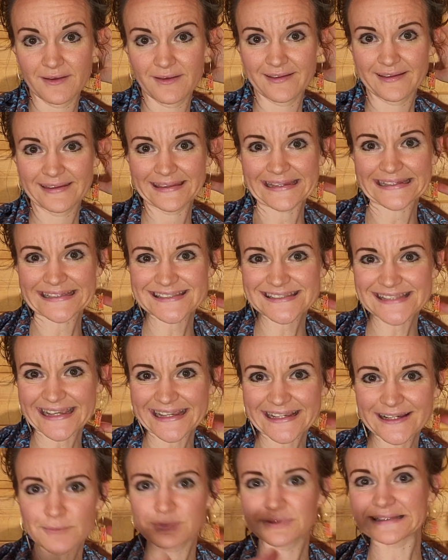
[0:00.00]
It's like
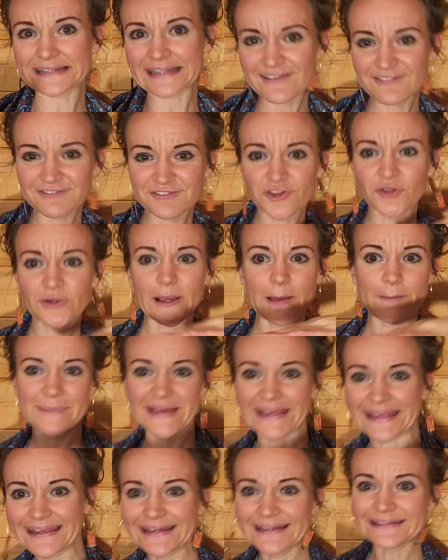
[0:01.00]
a playful
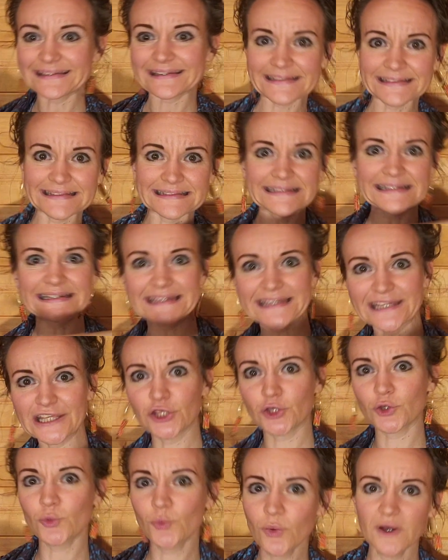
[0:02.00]
companion leading
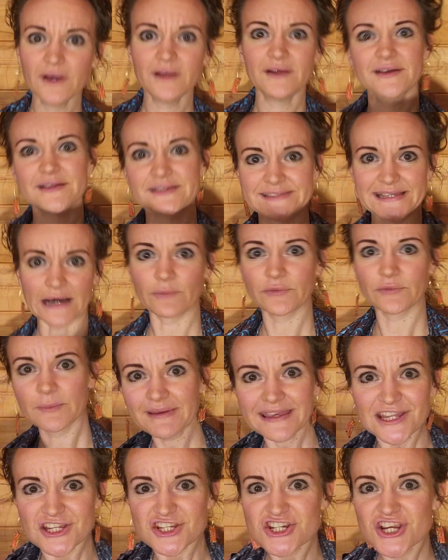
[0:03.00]
you down the
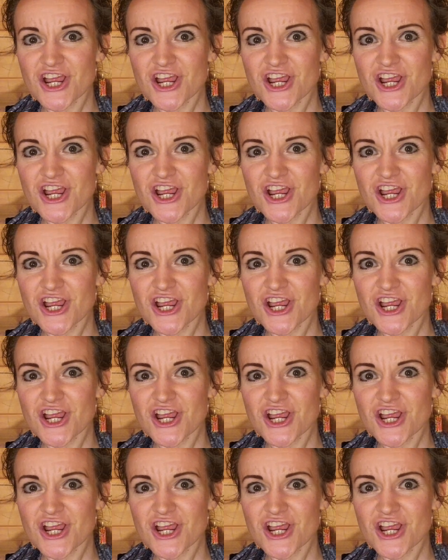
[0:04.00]
beach.